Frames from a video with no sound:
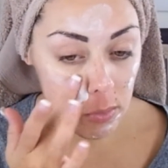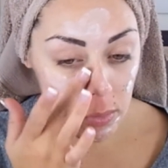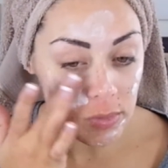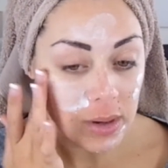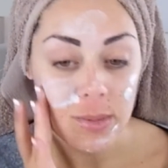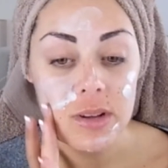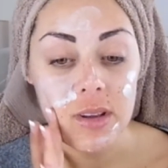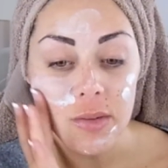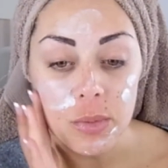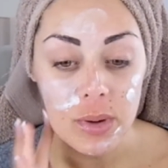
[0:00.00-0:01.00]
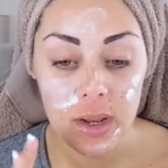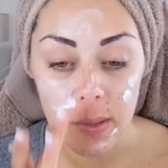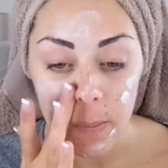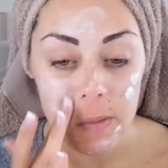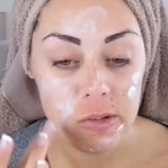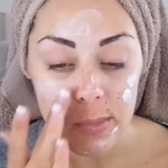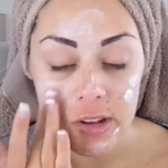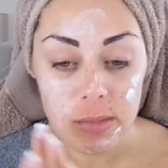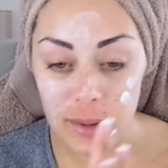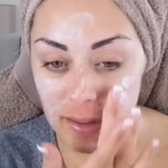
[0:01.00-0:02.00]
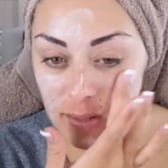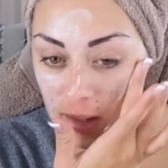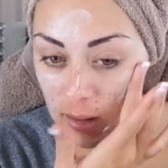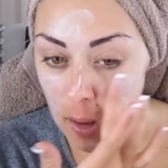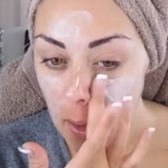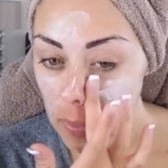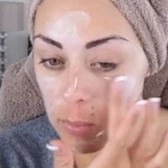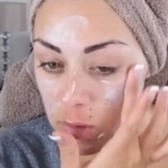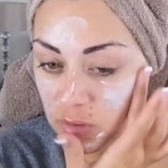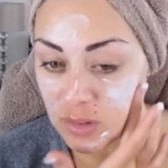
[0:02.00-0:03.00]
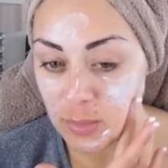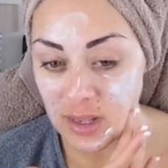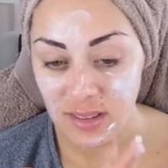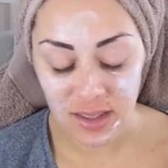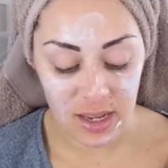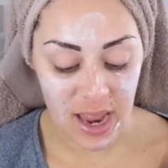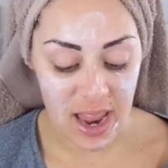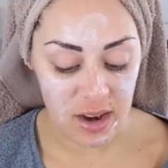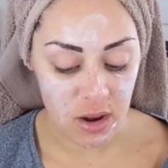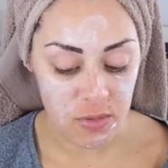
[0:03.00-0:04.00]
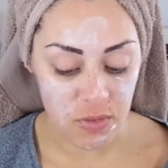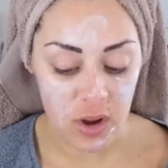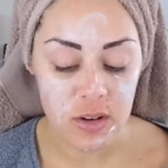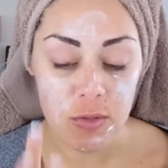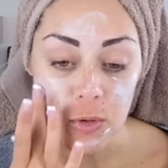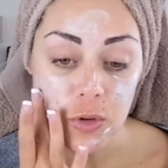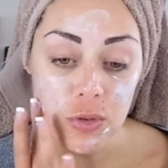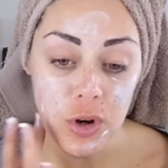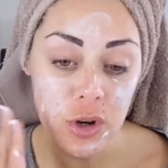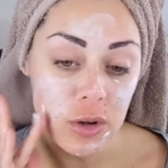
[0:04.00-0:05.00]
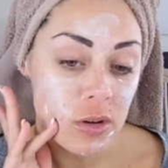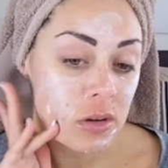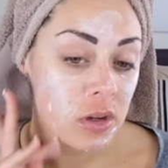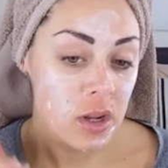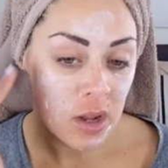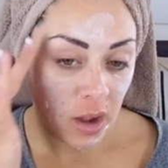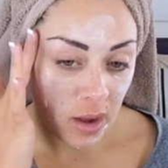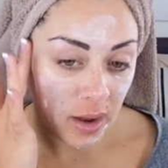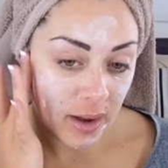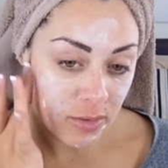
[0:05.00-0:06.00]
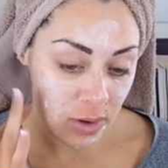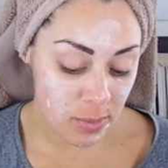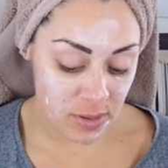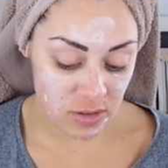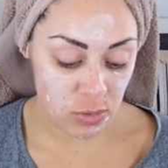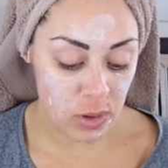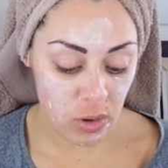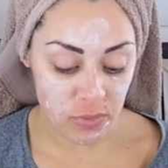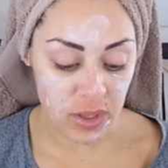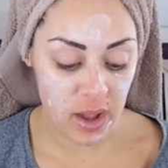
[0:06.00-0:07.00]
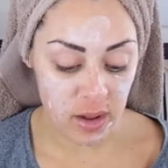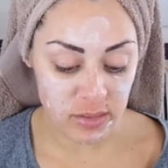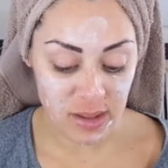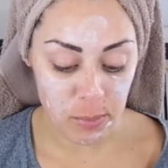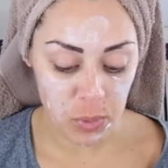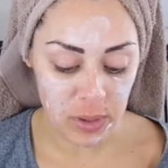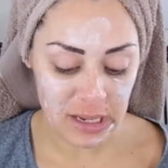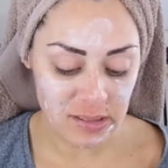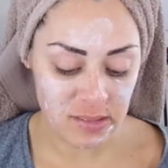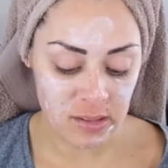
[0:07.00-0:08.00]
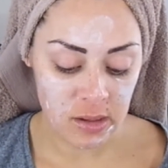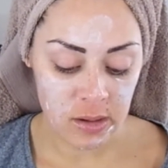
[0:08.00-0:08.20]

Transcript: recommend it to everybody. The smell's amazing, the moisture's amazing, and I find for crew, I recommend it to a lot of the girls and boys.